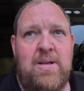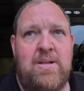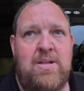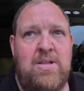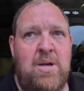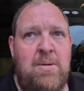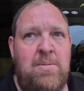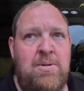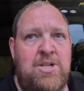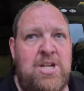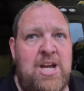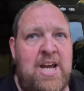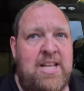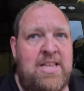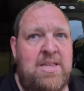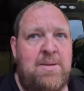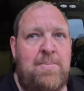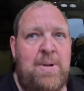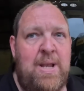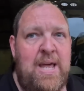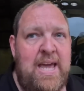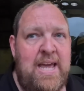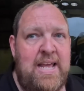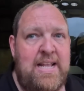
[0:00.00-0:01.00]
double check the
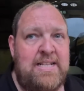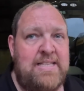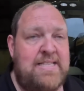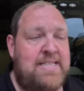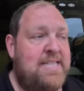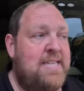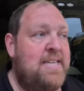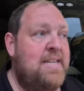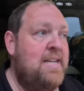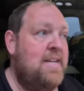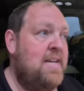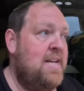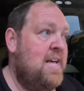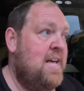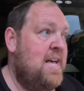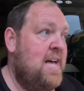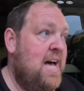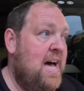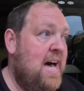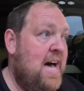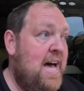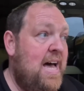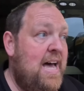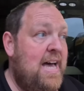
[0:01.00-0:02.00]
blades,
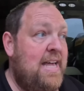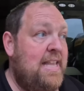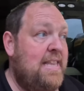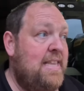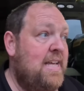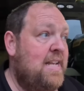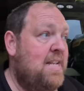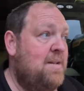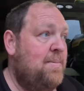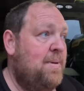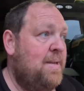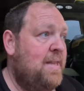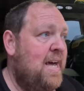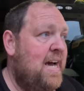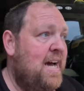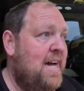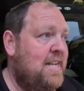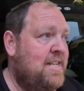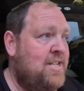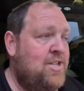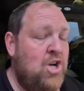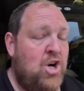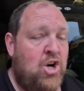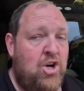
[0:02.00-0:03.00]
and that'll be
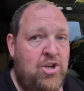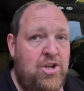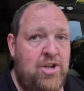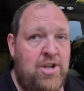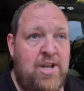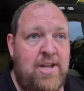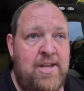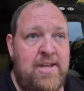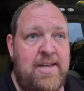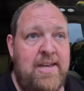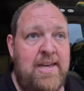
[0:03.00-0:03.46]
that done.